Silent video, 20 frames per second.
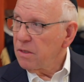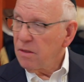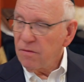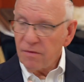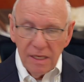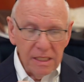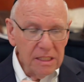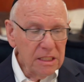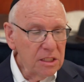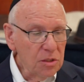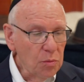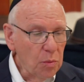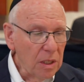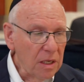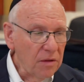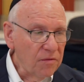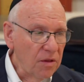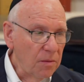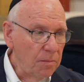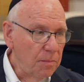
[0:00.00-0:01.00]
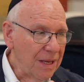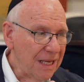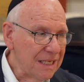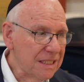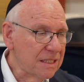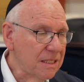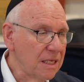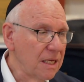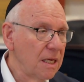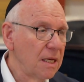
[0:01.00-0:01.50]
This is one of the
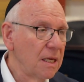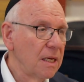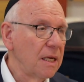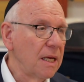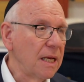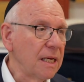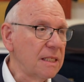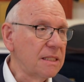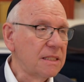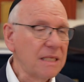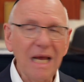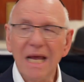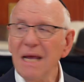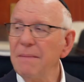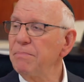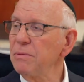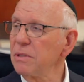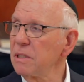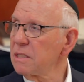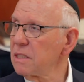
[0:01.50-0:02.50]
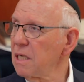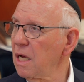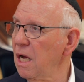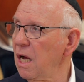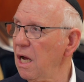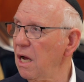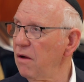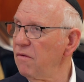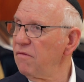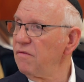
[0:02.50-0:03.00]
best examples
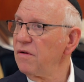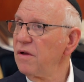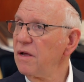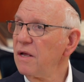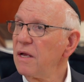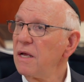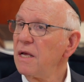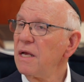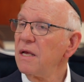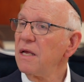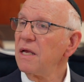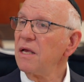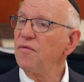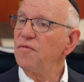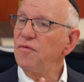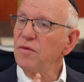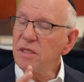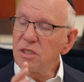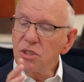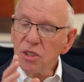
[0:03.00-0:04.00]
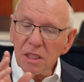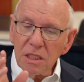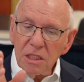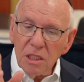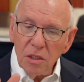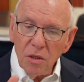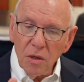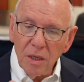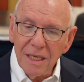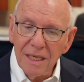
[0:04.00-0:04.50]
of, if we
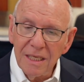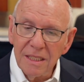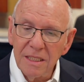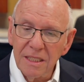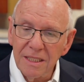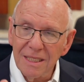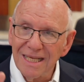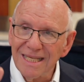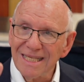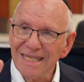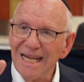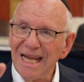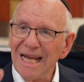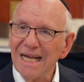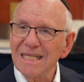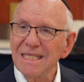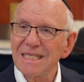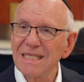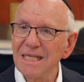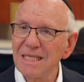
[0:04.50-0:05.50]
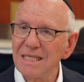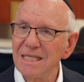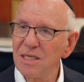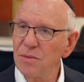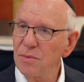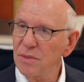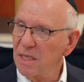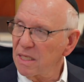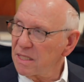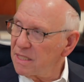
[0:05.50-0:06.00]
just look into the text and
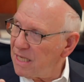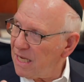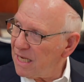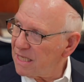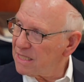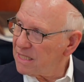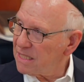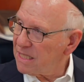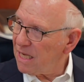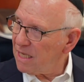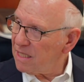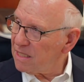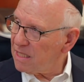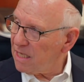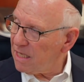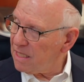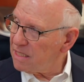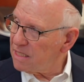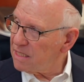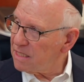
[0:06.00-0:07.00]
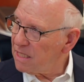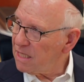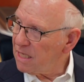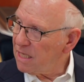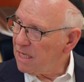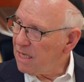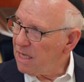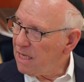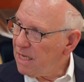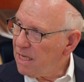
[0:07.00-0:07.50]
see what the text tells us,
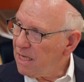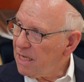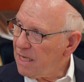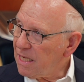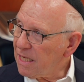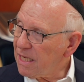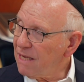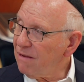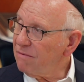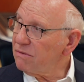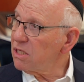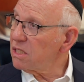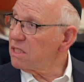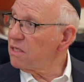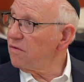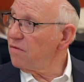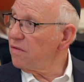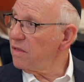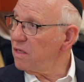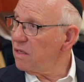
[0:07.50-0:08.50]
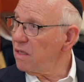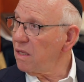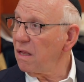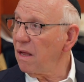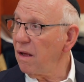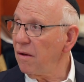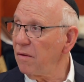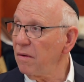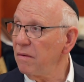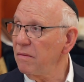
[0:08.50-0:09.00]
it gives us a little,
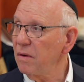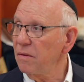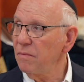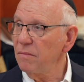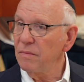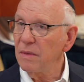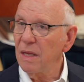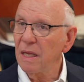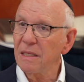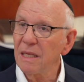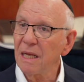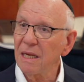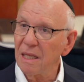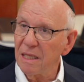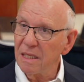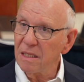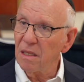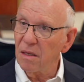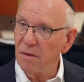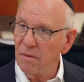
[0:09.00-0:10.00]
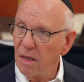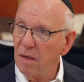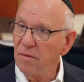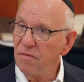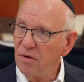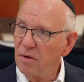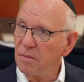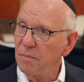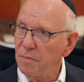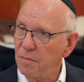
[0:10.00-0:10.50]
not a little, a
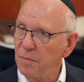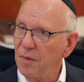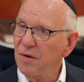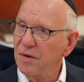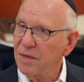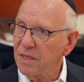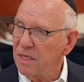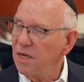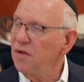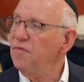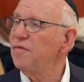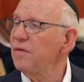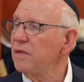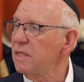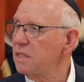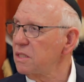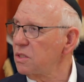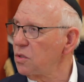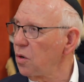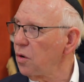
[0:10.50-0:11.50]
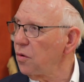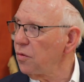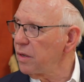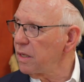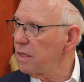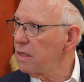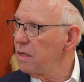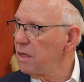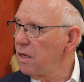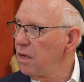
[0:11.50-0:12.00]
very, very different
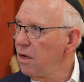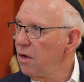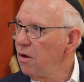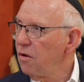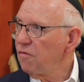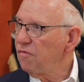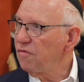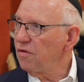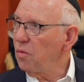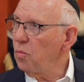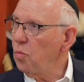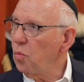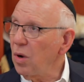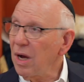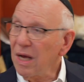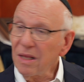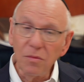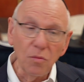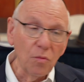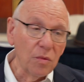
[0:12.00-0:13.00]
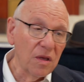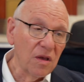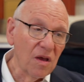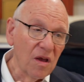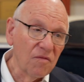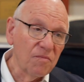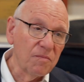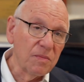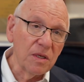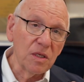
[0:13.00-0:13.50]
story from what we
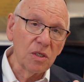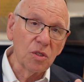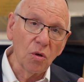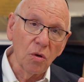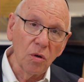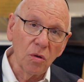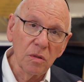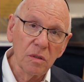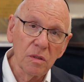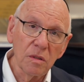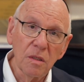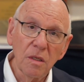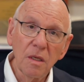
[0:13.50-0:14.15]
have been taught.